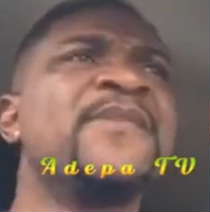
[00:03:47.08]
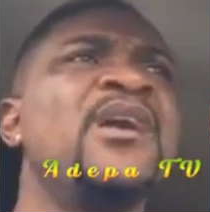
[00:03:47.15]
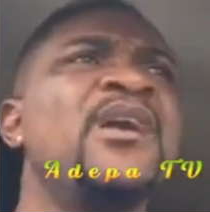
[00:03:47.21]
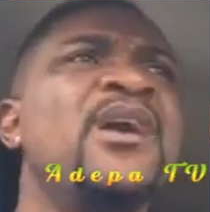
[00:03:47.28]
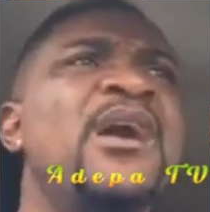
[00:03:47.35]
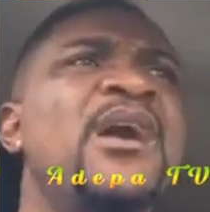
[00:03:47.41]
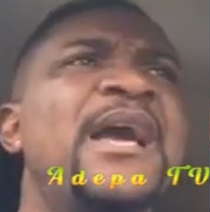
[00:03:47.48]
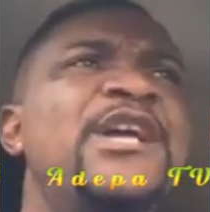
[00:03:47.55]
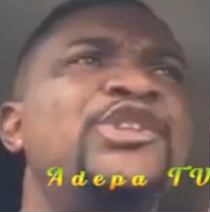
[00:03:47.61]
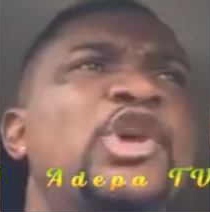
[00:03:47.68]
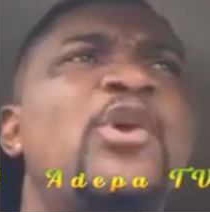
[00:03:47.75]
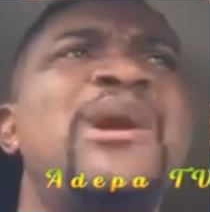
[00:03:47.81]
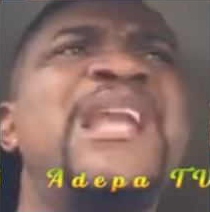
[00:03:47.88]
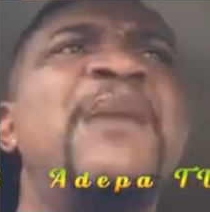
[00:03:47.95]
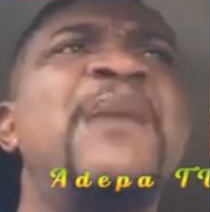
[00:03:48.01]
in
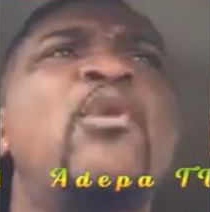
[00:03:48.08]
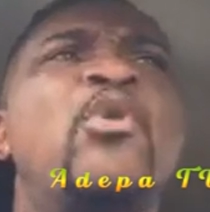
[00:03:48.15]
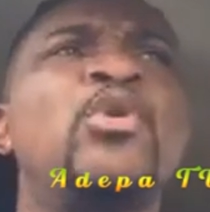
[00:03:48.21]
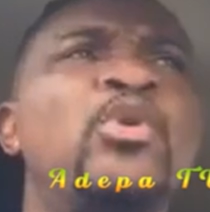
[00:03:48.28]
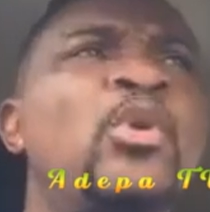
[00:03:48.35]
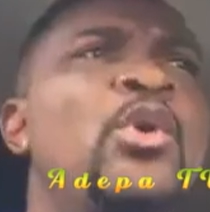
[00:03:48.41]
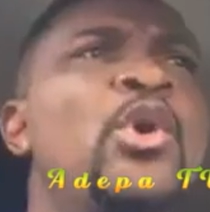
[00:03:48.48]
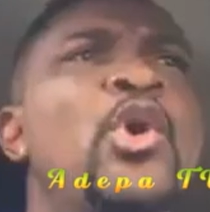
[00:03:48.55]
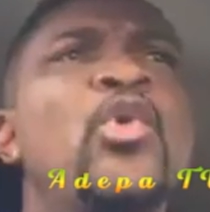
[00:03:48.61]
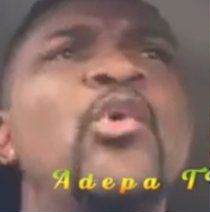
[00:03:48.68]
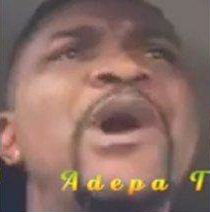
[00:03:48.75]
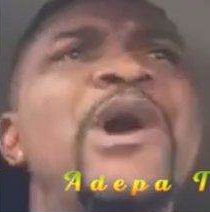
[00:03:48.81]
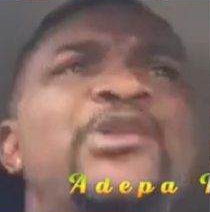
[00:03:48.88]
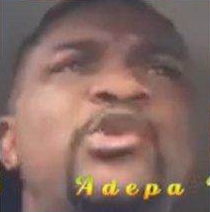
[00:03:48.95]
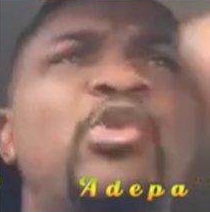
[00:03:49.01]
Tokana Mukono, we're
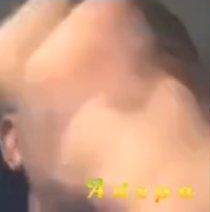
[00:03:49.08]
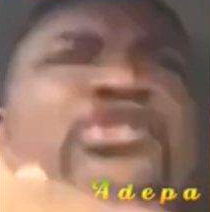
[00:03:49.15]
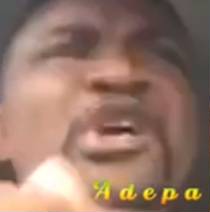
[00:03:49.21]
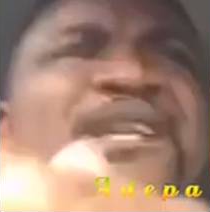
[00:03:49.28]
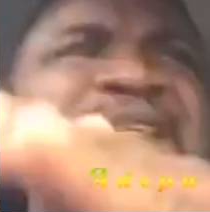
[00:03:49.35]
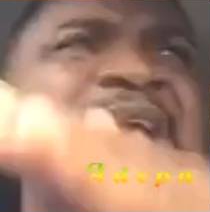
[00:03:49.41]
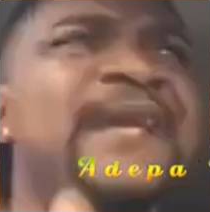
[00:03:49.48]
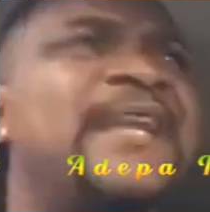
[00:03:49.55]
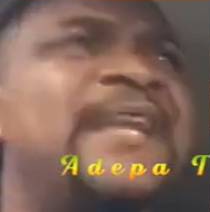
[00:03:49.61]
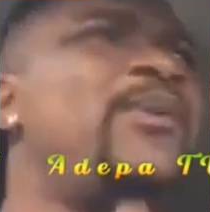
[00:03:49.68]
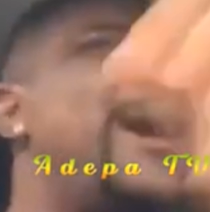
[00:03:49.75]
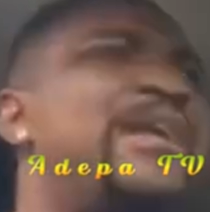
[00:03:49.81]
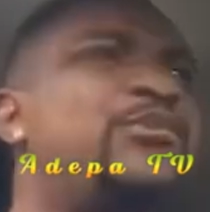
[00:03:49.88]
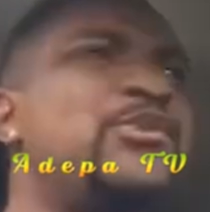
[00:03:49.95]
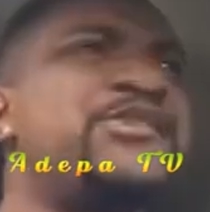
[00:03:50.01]
too straight. Now we have
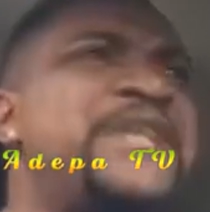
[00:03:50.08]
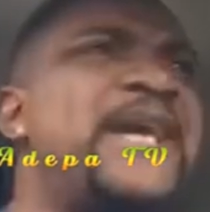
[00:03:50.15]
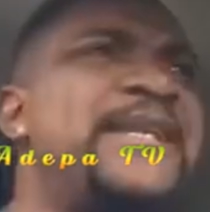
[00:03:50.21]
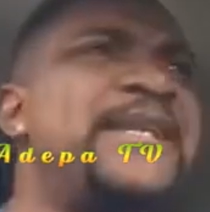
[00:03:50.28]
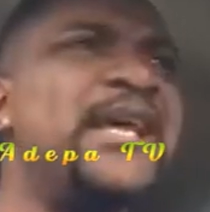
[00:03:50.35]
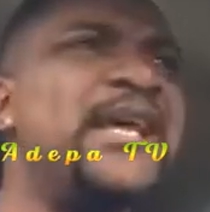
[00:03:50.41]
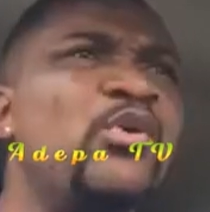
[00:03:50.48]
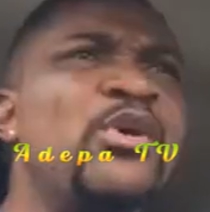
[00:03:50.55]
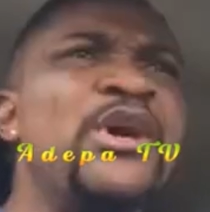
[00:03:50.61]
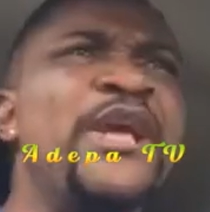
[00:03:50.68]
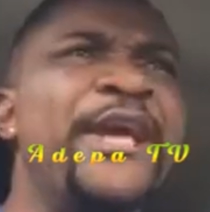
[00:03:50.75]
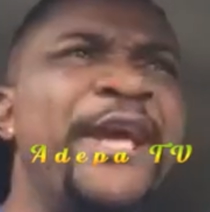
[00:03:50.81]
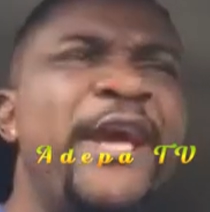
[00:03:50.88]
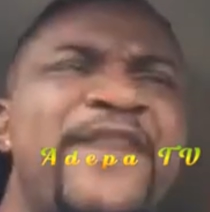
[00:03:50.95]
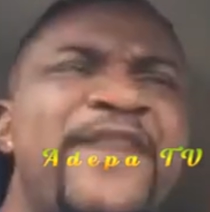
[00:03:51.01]
to shade.
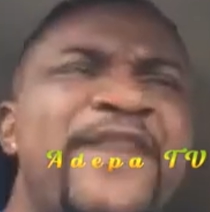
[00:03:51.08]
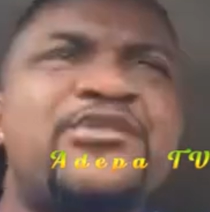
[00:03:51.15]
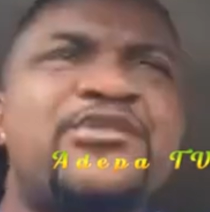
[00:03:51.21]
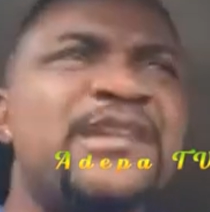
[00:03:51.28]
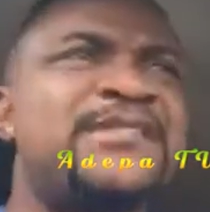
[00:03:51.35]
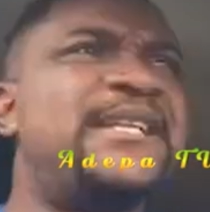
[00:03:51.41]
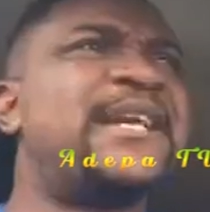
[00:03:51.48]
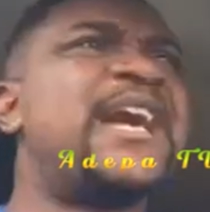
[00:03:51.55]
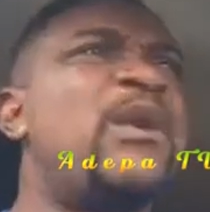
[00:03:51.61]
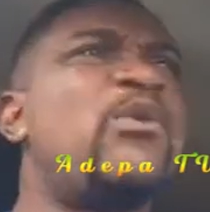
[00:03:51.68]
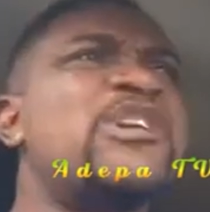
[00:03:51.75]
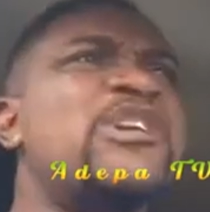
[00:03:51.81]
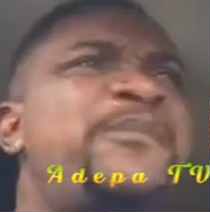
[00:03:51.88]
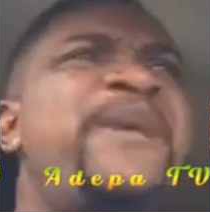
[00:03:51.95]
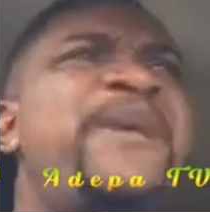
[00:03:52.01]
Afia Schwarzenegger was
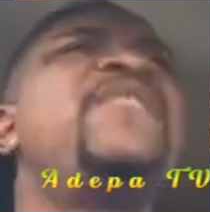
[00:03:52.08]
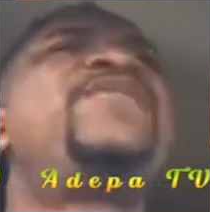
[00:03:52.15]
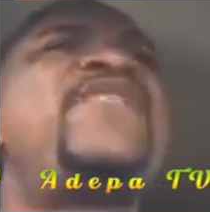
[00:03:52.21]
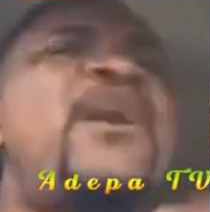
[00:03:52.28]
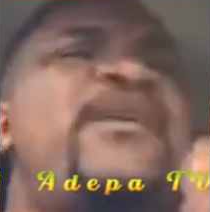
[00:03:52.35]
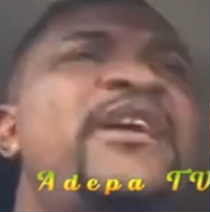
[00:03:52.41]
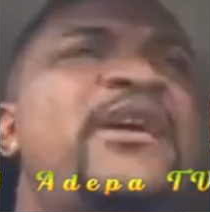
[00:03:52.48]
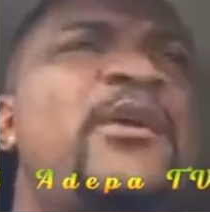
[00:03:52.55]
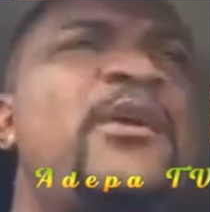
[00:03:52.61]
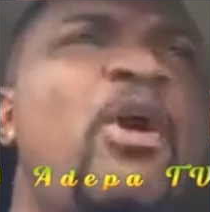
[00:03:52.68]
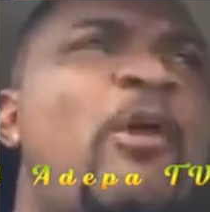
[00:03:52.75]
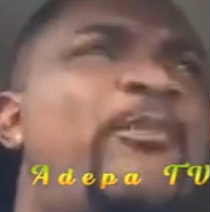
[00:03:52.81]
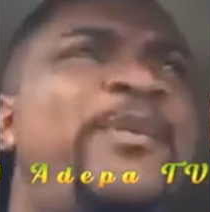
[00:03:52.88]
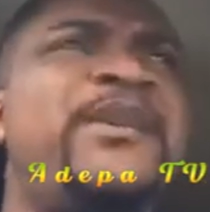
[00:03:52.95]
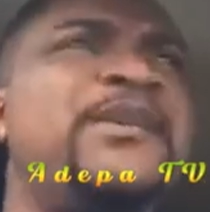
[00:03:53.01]
being very
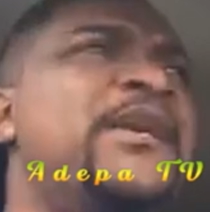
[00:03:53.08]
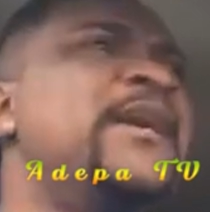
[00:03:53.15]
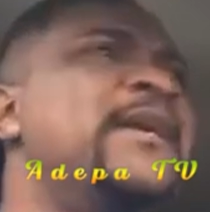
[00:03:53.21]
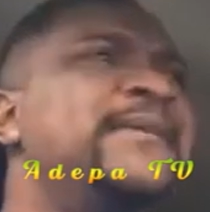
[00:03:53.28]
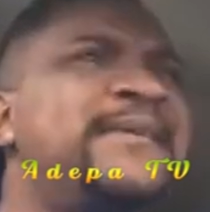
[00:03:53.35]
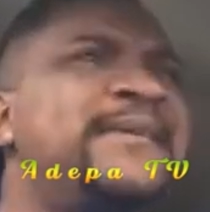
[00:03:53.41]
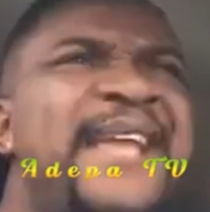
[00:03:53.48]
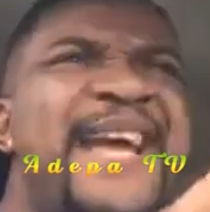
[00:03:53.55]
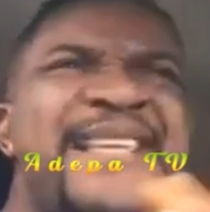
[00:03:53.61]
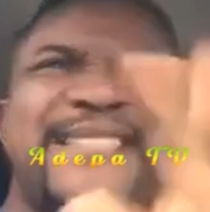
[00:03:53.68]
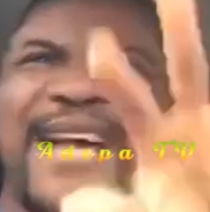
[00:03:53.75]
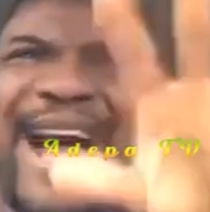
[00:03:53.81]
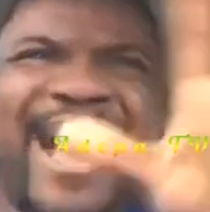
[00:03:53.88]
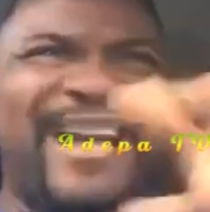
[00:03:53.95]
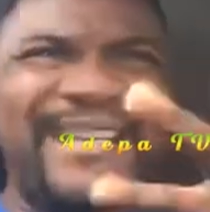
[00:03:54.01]
open. Delay is
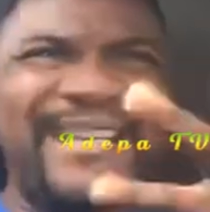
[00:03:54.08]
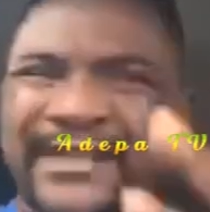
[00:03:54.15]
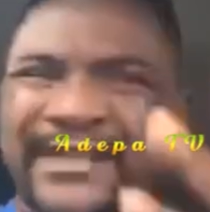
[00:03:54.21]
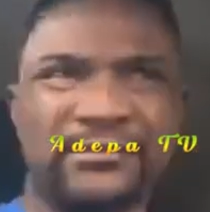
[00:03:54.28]
hiding.